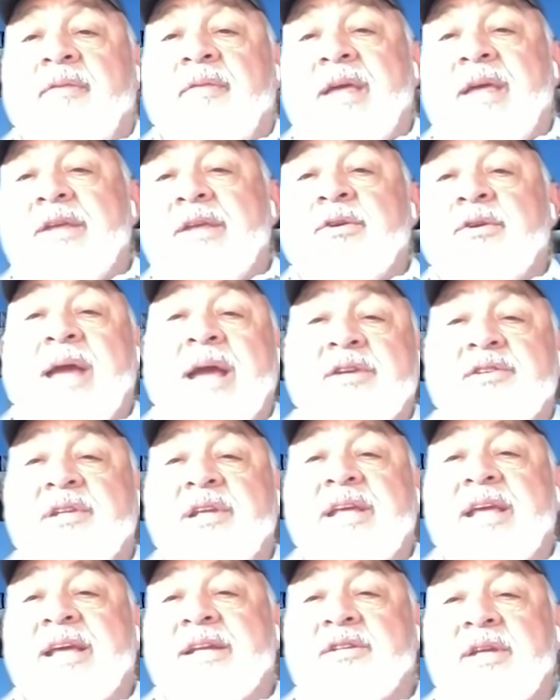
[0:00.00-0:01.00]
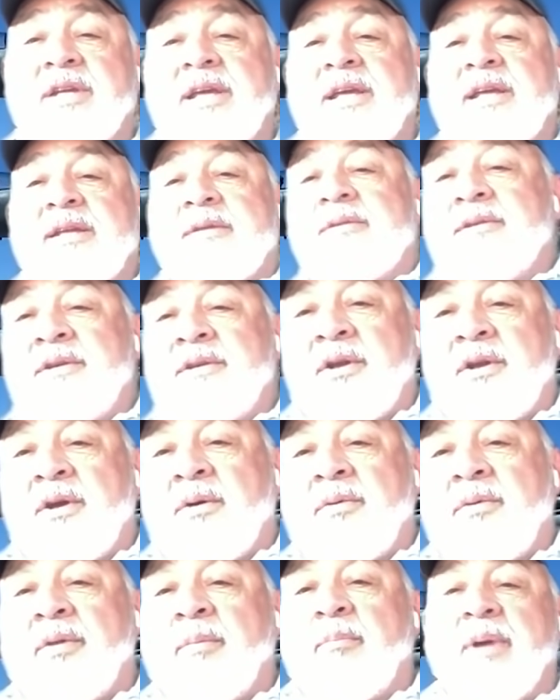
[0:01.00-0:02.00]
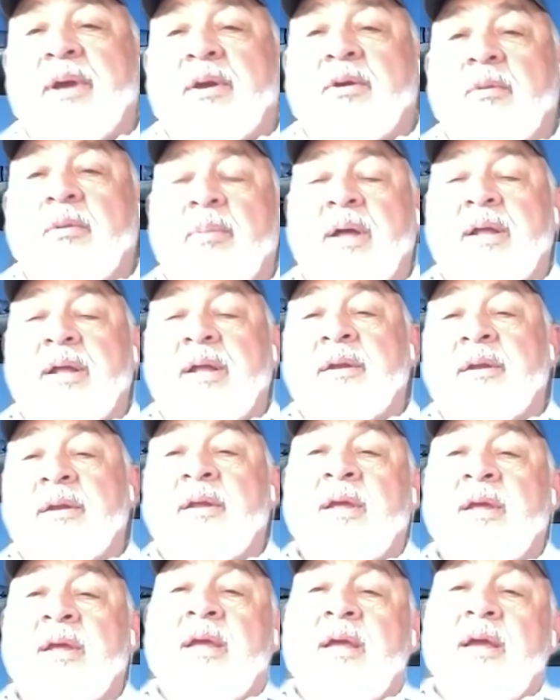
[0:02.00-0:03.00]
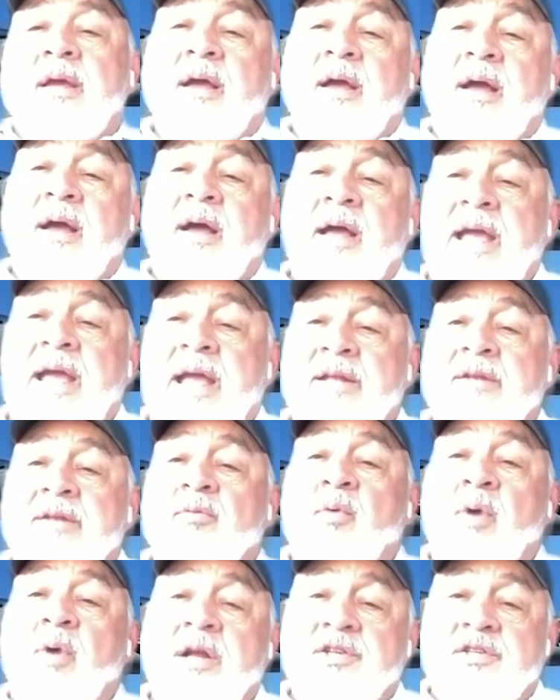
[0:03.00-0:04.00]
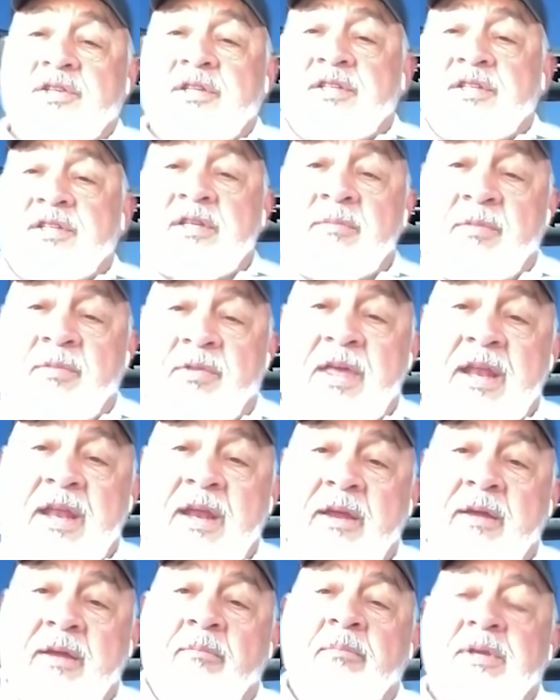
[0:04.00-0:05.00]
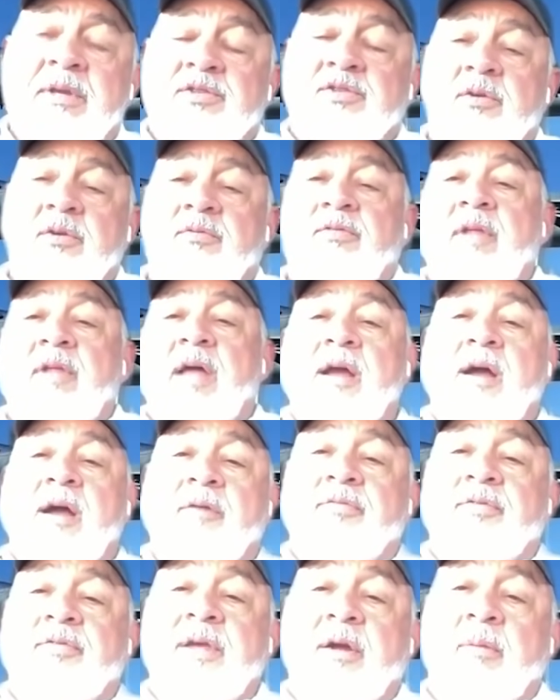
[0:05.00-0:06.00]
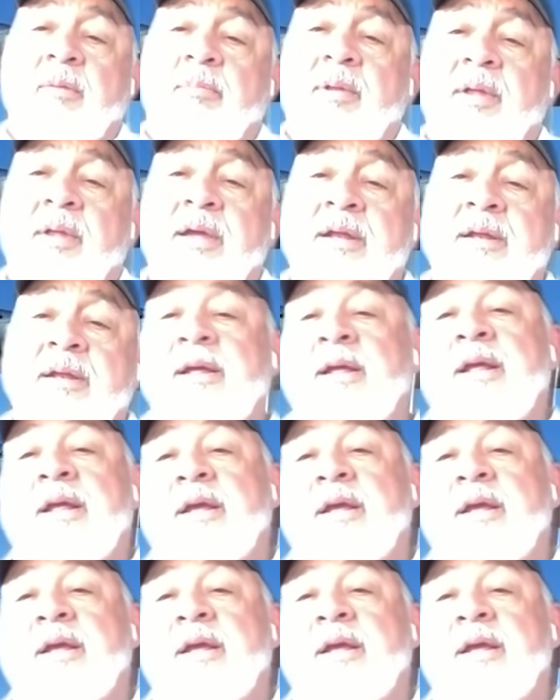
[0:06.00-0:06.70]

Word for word: that you actually get to hit, you know, the pickle button uh, and watch the synthetic missile fly off the airplane.